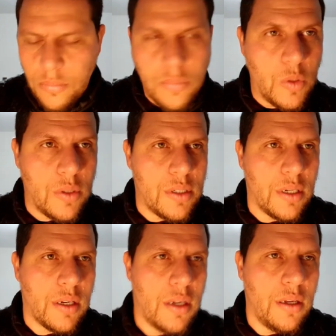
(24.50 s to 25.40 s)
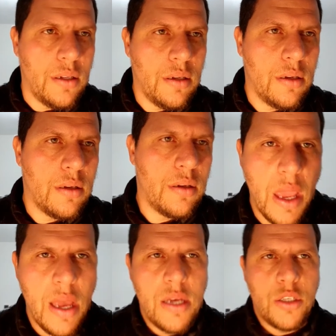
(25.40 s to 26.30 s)
One second.
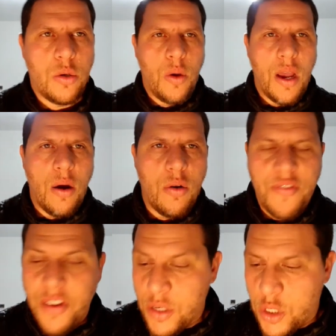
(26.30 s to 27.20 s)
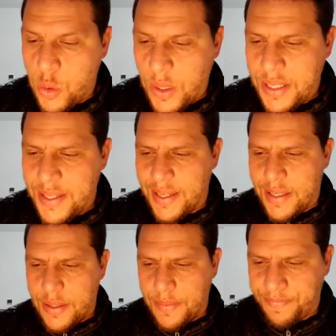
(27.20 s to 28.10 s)
So we are on verse
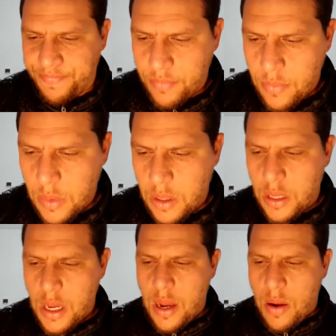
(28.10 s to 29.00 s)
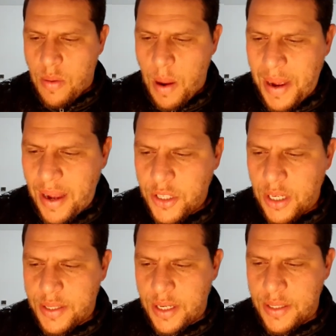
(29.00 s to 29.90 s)
26. Rabbi Ashlag
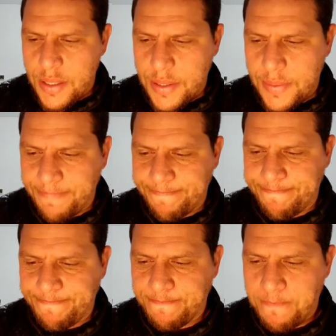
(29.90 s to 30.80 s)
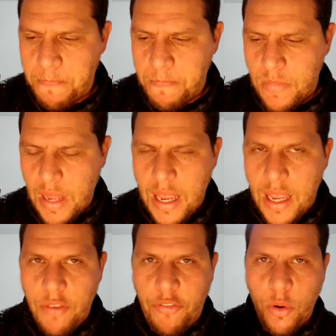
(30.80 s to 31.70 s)
says.
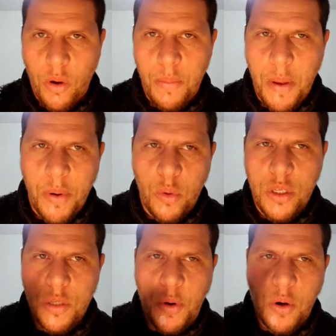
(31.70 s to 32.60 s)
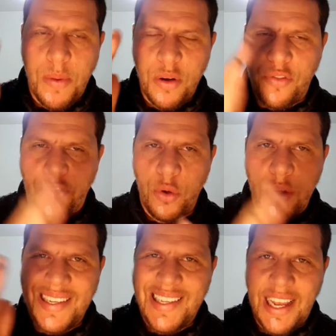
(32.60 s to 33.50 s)
If you remember, we spoke about few
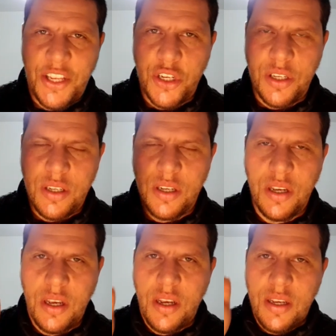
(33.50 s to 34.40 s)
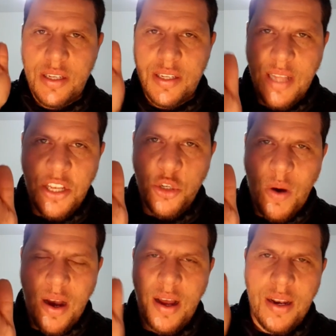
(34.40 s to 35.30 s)
stages. Stage
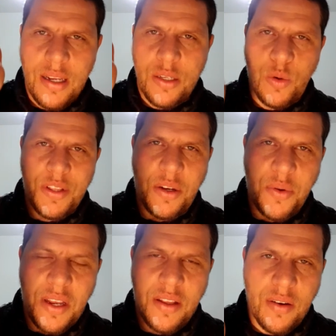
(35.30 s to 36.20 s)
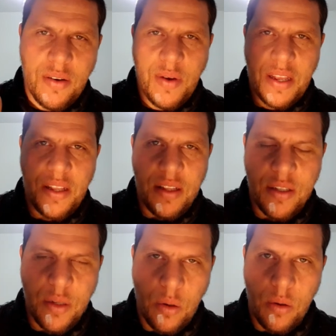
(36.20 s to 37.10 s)
one is when the creator created the
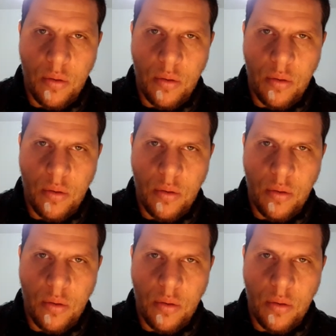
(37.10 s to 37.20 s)
soul.